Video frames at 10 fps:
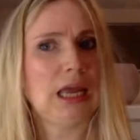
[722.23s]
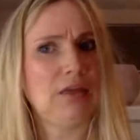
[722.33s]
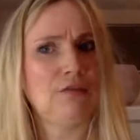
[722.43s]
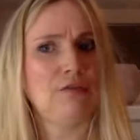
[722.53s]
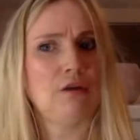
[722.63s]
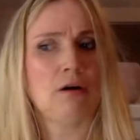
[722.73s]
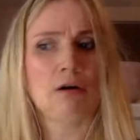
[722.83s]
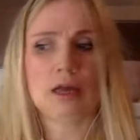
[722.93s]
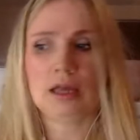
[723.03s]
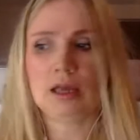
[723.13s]
If
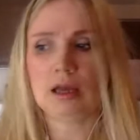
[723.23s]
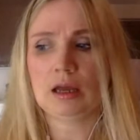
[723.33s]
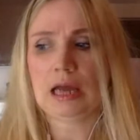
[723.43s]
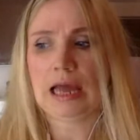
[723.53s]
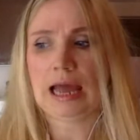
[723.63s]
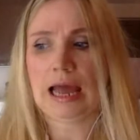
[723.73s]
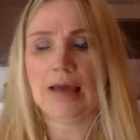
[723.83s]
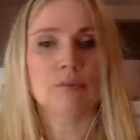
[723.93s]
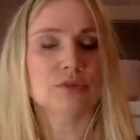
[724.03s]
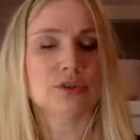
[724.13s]
I
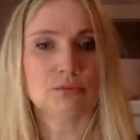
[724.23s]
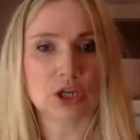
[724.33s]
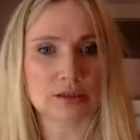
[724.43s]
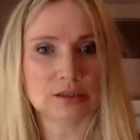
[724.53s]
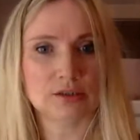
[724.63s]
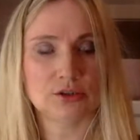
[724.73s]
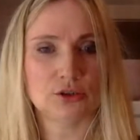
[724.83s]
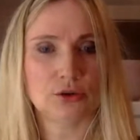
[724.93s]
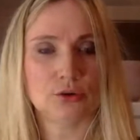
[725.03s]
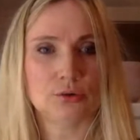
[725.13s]
am subjected
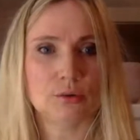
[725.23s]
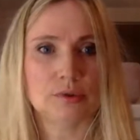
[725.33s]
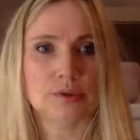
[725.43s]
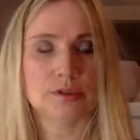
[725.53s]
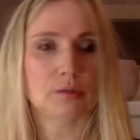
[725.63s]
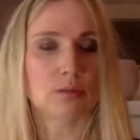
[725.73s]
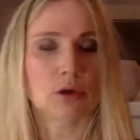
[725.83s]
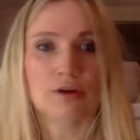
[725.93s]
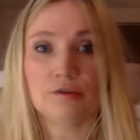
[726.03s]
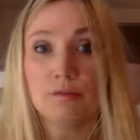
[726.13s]
to some
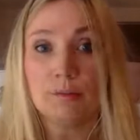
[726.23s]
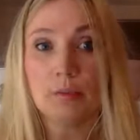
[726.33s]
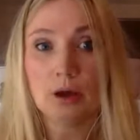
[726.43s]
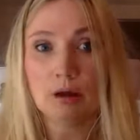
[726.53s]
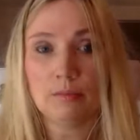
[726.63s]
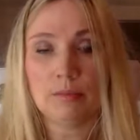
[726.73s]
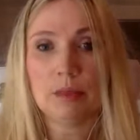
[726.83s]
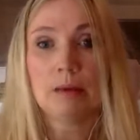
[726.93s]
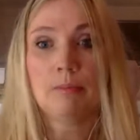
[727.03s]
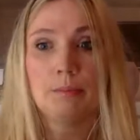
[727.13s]
kind of
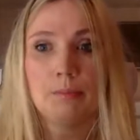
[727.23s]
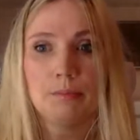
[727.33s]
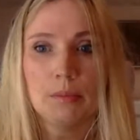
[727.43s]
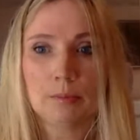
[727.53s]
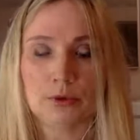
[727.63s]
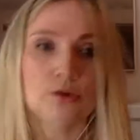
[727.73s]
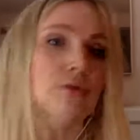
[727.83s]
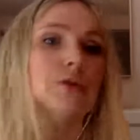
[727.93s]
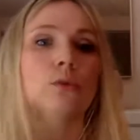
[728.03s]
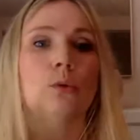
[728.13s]

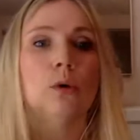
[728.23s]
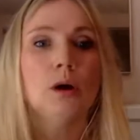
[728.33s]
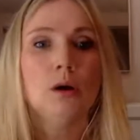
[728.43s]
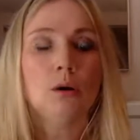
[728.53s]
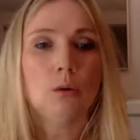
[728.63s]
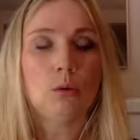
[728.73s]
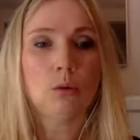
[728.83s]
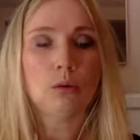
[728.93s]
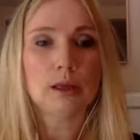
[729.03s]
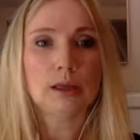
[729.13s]
abuse
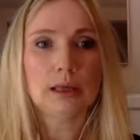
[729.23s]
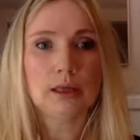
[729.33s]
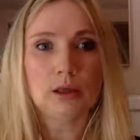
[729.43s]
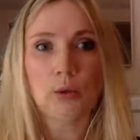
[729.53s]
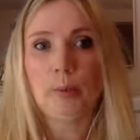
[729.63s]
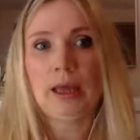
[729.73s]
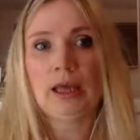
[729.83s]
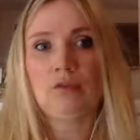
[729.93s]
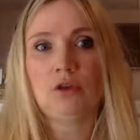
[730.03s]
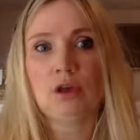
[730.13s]
or ill
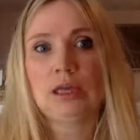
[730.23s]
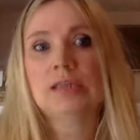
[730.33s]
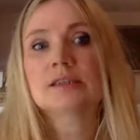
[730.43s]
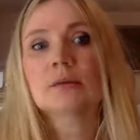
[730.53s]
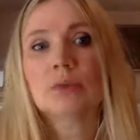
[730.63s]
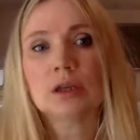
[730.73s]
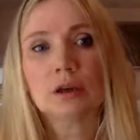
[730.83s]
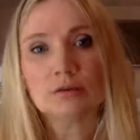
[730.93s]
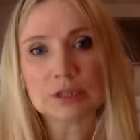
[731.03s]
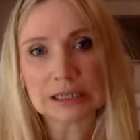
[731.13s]
behavior, is somebody
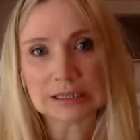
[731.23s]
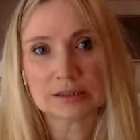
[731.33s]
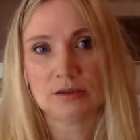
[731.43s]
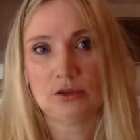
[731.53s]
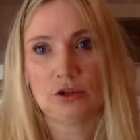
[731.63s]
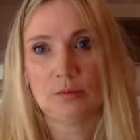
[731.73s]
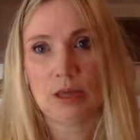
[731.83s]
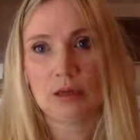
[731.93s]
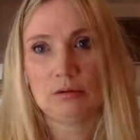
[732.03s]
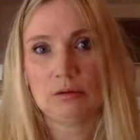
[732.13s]
going to listen to
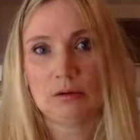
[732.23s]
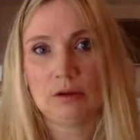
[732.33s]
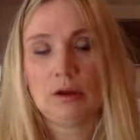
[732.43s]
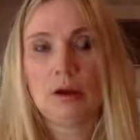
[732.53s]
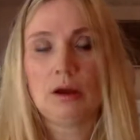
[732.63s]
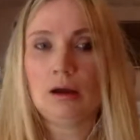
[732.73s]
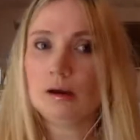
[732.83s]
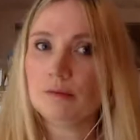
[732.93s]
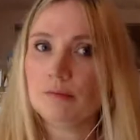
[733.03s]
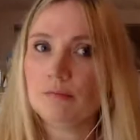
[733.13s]
me?
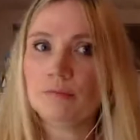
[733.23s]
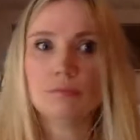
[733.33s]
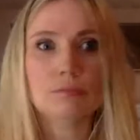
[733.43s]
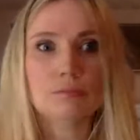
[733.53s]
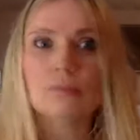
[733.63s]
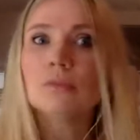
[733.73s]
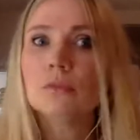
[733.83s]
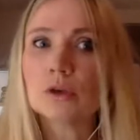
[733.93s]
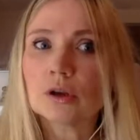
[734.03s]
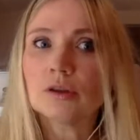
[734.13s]
Then
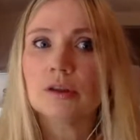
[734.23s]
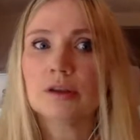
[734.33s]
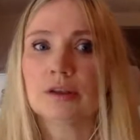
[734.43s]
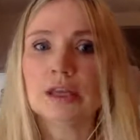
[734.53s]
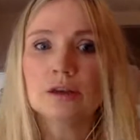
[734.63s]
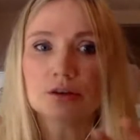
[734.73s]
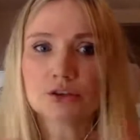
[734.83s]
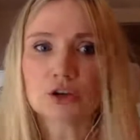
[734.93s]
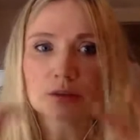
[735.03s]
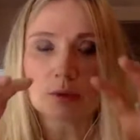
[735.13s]
the
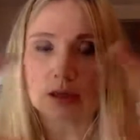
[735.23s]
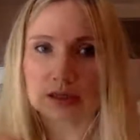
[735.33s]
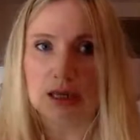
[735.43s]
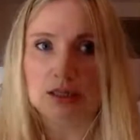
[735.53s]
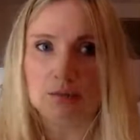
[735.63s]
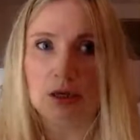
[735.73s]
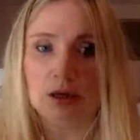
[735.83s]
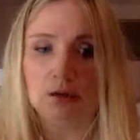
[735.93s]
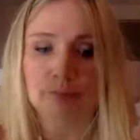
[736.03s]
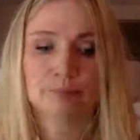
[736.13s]
stress bucket gets bigger.